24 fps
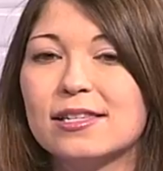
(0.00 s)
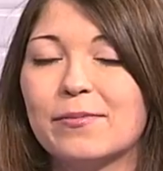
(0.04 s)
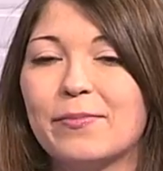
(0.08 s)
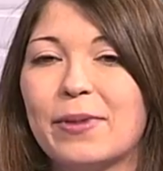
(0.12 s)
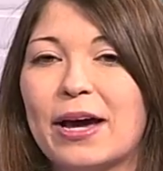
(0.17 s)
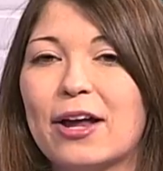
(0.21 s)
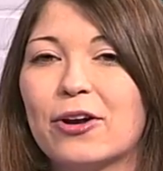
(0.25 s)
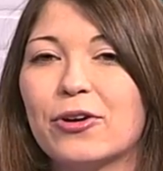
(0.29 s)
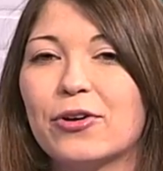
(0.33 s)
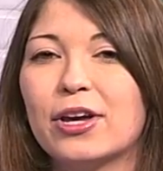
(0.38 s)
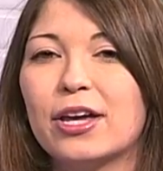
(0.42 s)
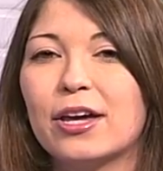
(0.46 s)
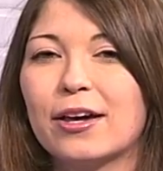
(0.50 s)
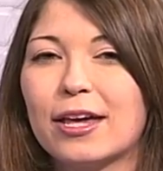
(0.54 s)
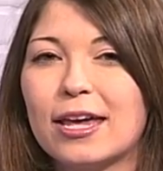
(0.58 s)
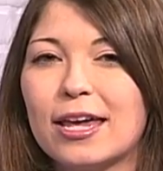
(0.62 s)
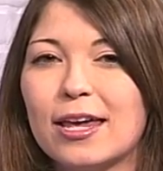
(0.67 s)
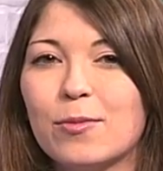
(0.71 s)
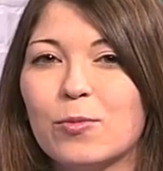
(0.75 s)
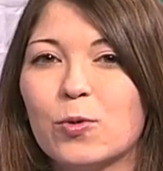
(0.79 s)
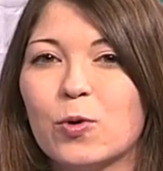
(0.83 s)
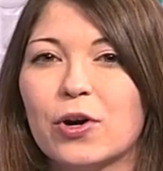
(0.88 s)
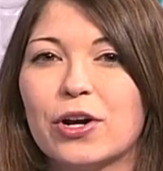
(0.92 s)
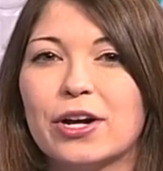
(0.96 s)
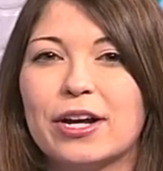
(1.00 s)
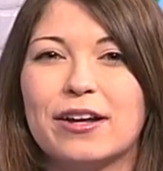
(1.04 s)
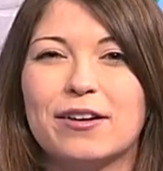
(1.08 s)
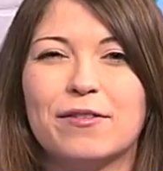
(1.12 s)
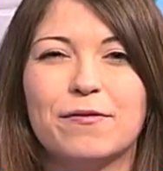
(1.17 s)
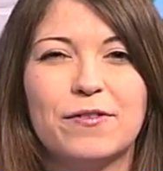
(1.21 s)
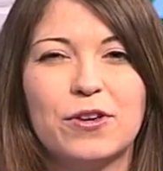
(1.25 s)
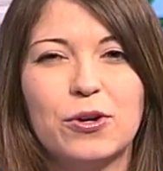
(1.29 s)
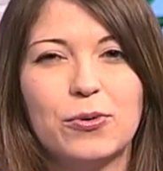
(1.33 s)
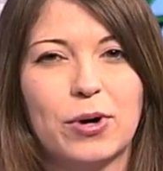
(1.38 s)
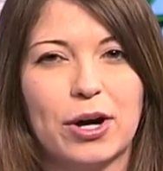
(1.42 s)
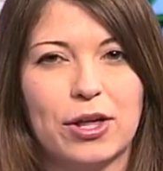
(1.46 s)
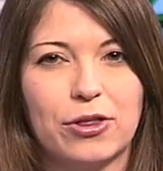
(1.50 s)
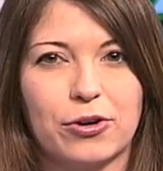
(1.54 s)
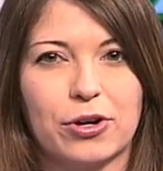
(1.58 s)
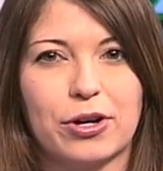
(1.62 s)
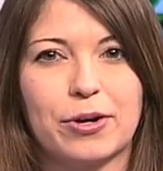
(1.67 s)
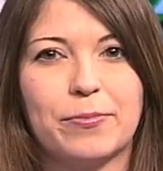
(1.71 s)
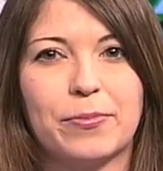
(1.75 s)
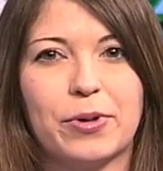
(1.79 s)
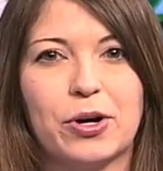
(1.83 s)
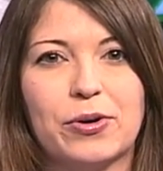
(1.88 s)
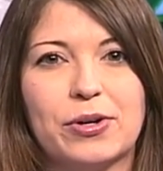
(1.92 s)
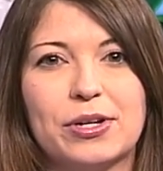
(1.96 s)
a battery, a keyboard, and a few other
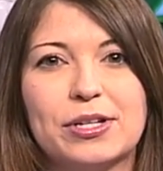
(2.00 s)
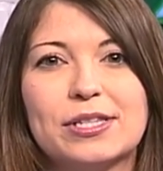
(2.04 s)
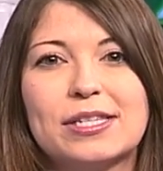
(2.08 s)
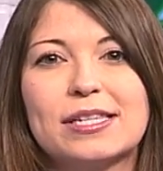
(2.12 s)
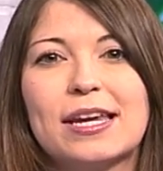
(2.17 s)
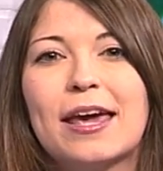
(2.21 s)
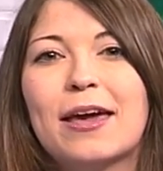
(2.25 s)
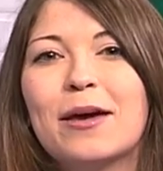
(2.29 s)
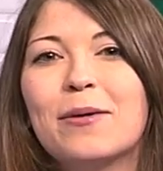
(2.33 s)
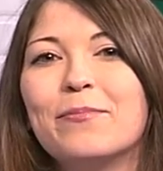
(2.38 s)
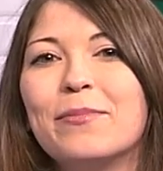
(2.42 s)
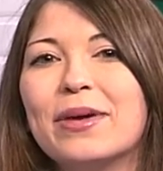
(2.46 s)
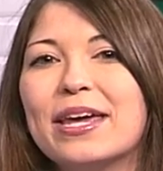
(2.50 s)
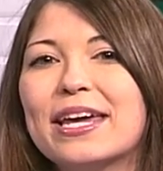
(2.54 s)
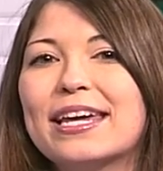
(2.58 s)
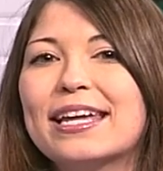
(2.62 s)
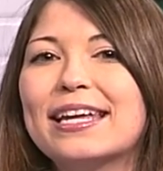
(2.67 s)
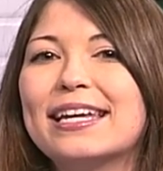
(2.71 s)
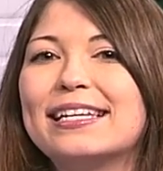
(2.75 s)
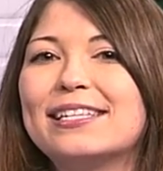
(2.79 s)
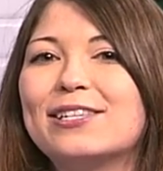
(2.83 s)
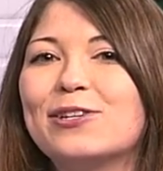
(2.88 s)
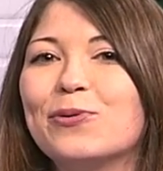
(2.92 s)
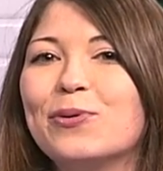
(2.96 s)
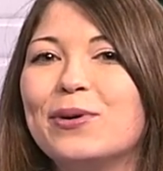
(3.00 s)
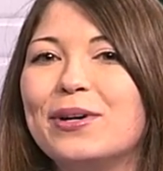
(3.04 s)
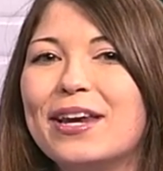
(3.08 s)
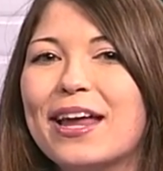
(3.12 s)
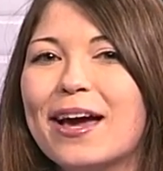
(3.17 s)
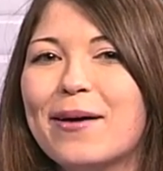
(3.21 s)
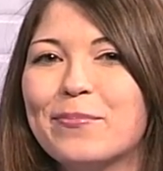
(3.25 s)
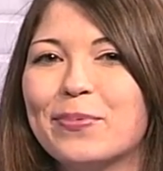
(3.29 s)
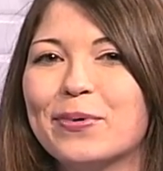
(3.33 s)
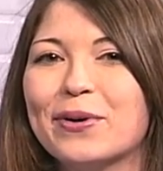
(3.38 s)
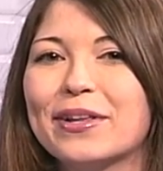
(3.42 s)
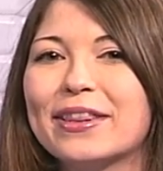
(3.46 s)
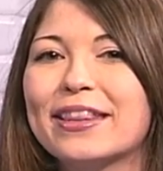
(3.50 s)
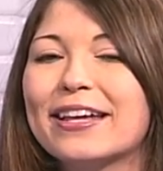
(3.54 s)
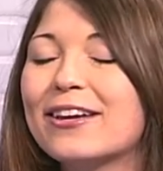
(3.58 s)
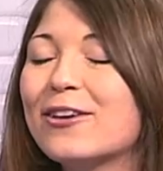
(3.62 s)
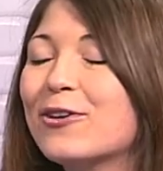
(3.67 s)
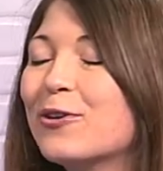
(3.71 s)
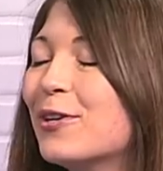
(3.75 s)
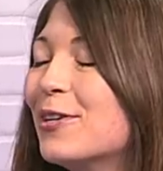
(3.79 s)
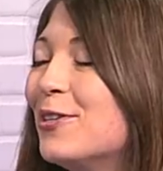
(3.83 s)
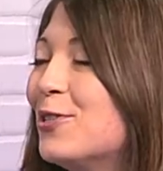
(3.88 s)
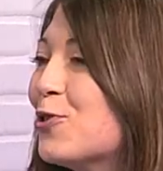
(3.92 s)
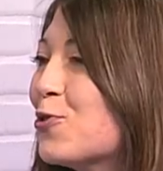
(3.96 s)
components, make it into a netbook that
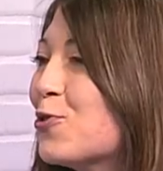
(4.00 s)
you could